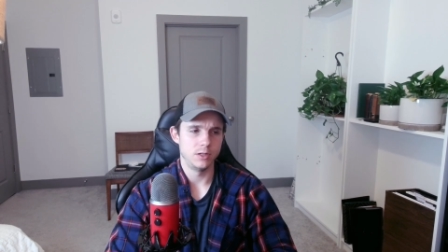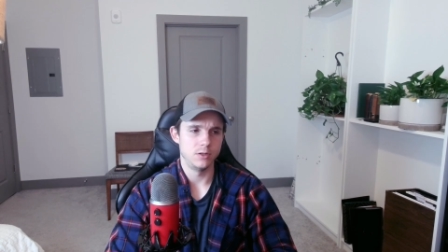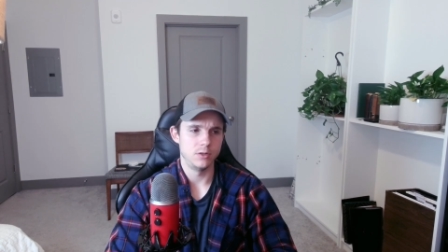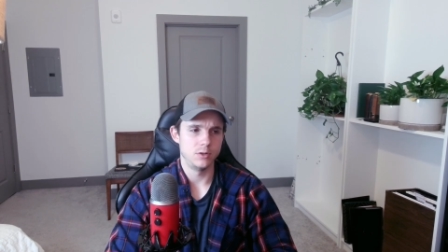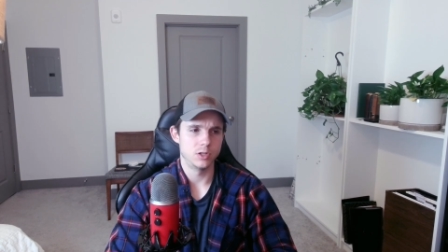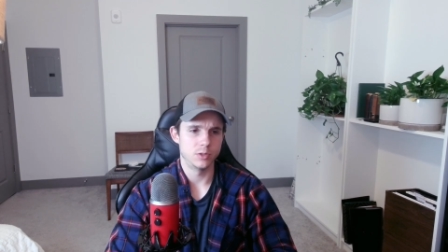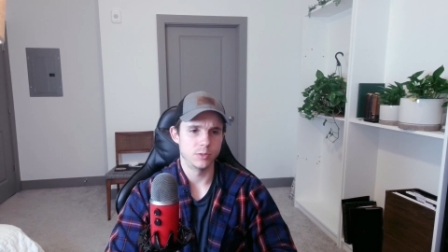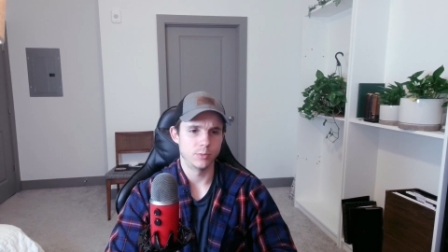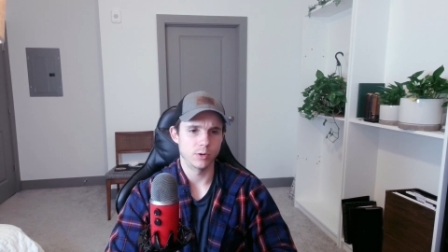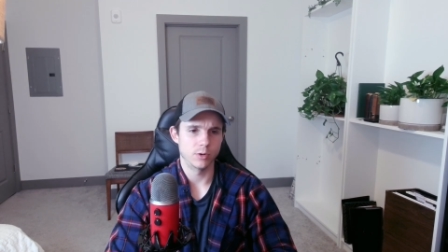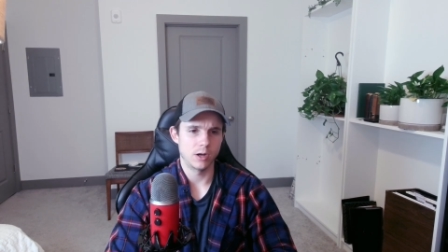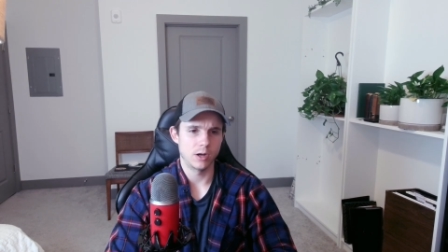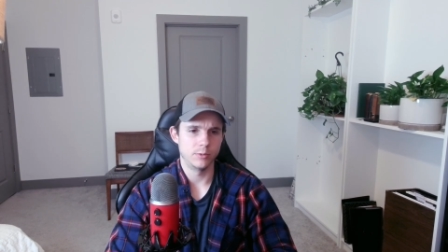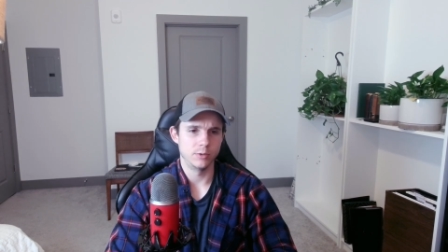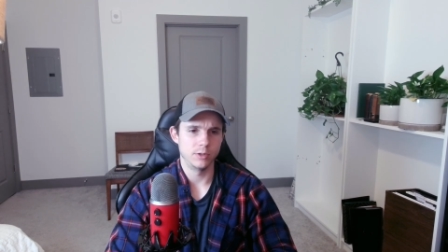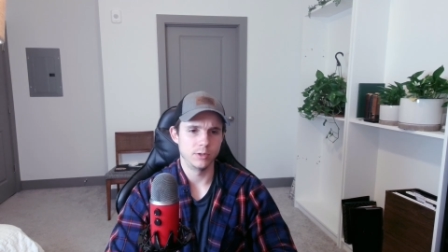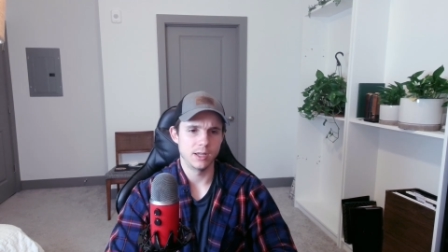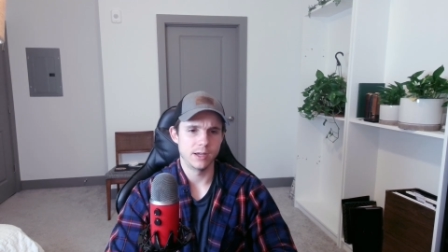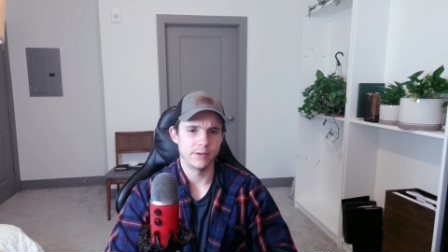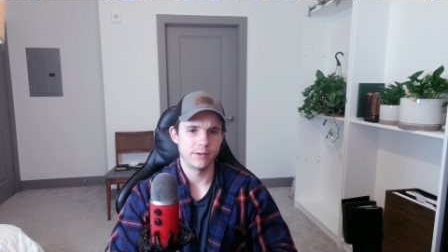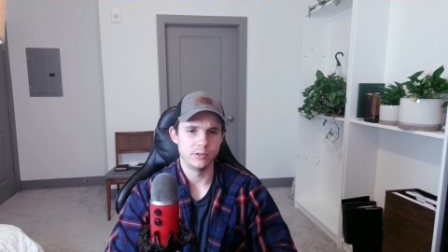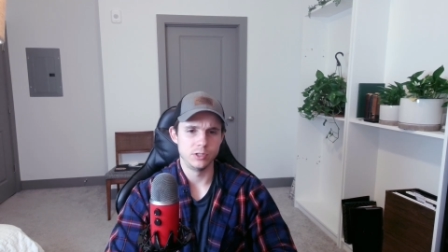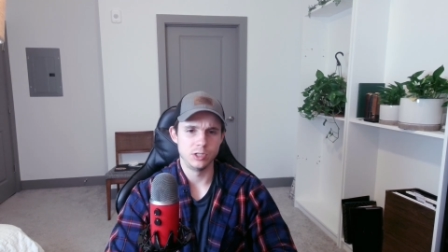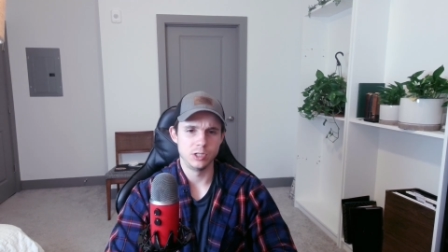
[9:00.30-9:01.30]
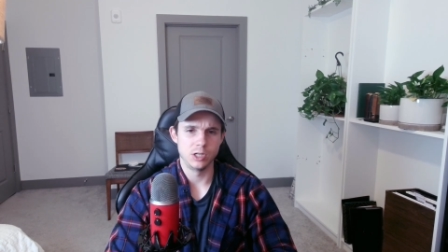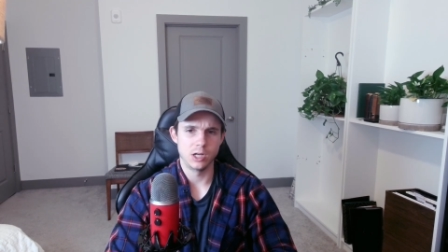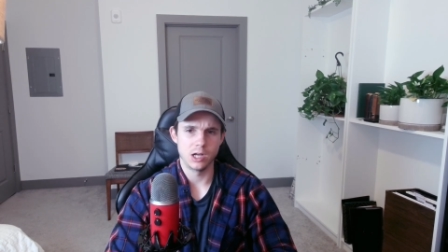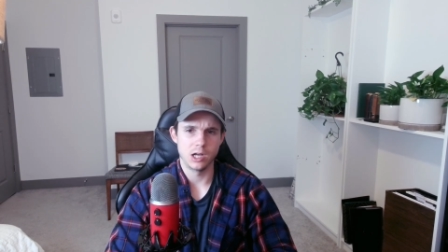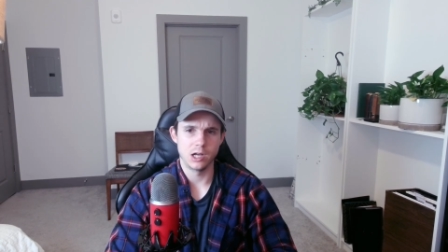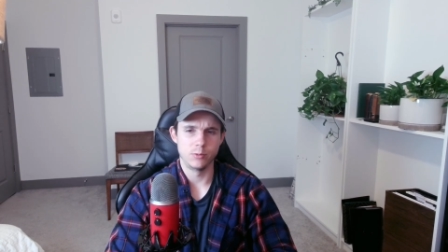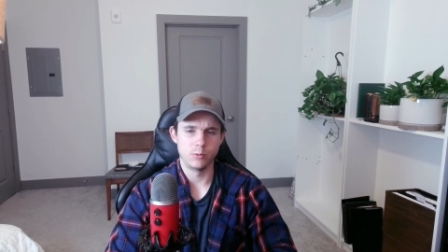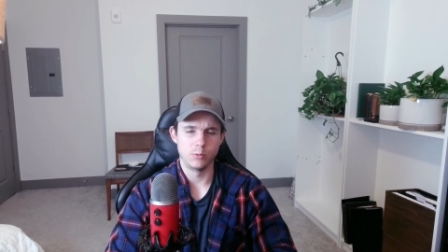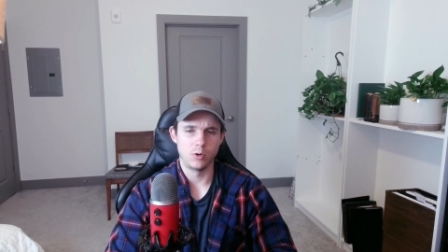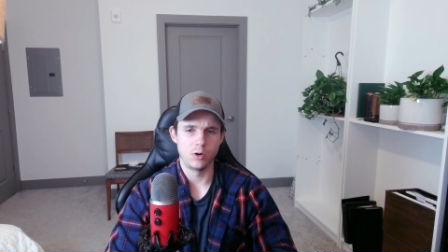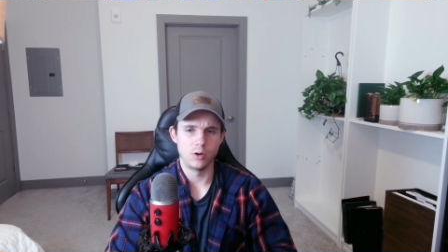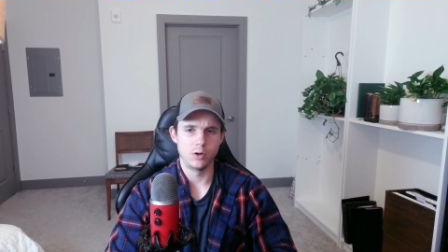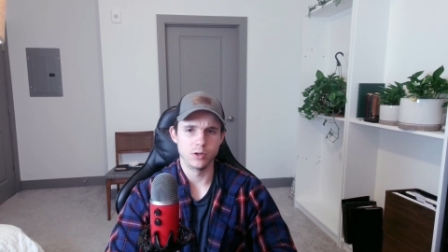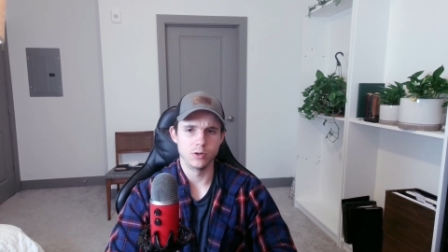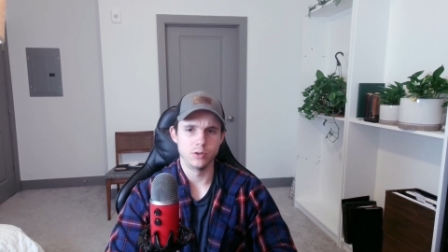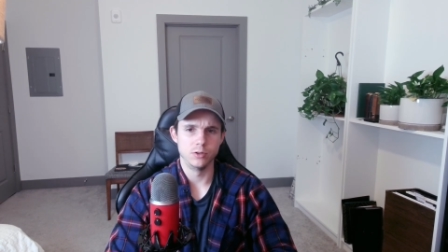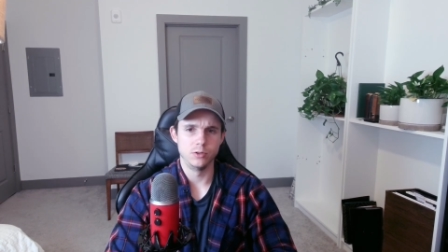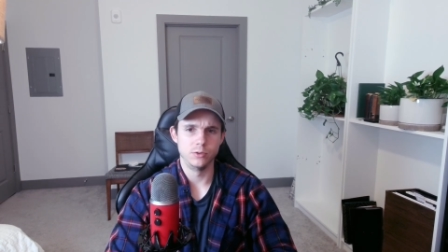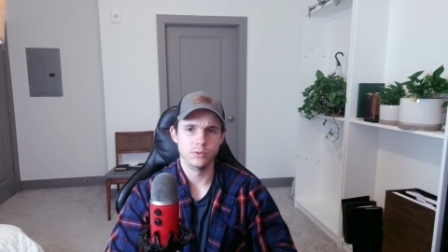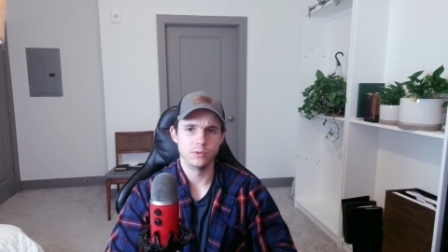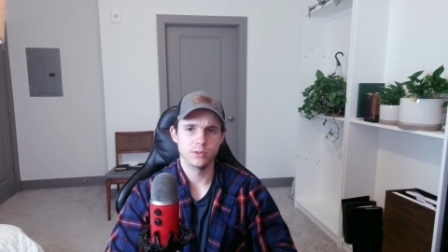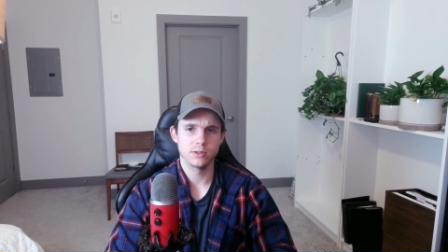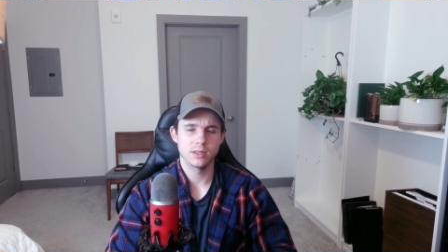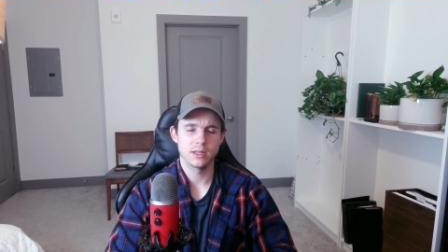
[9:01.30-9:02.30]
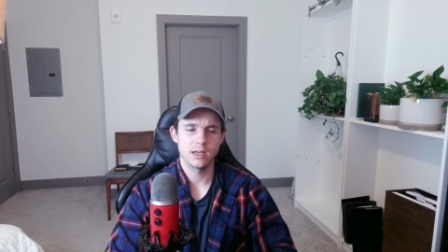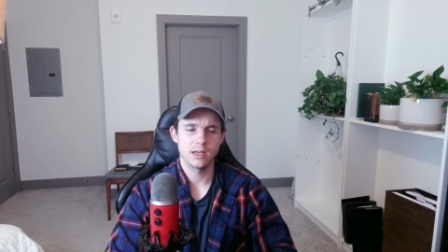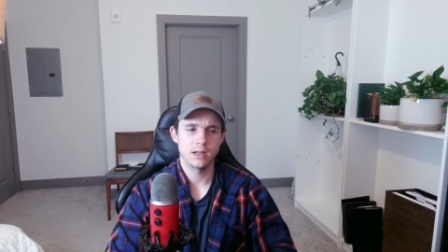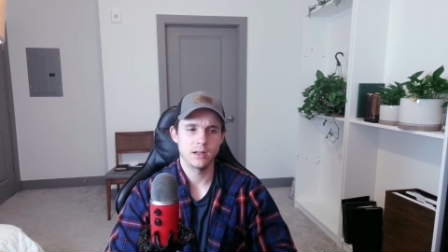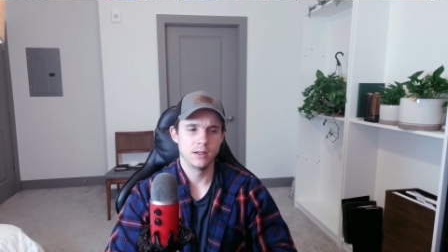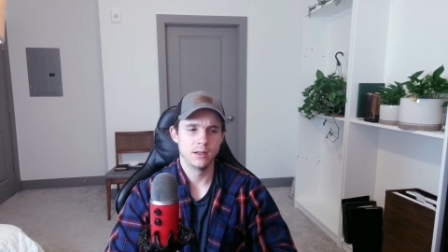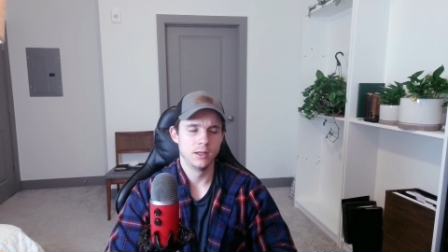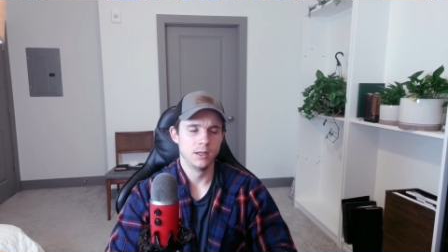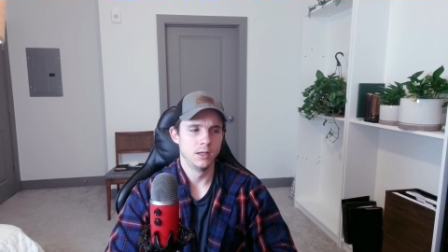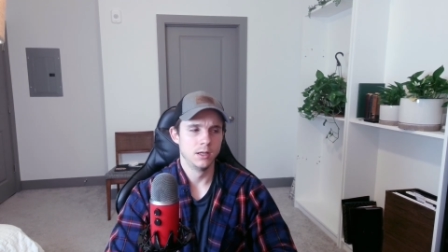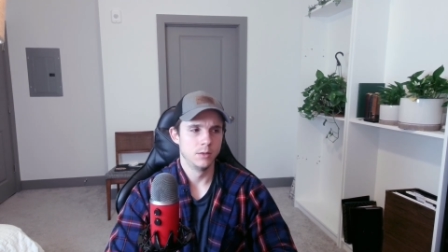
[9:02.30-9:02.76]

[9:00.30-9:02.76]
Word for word: you should probably have a job while you're doing that,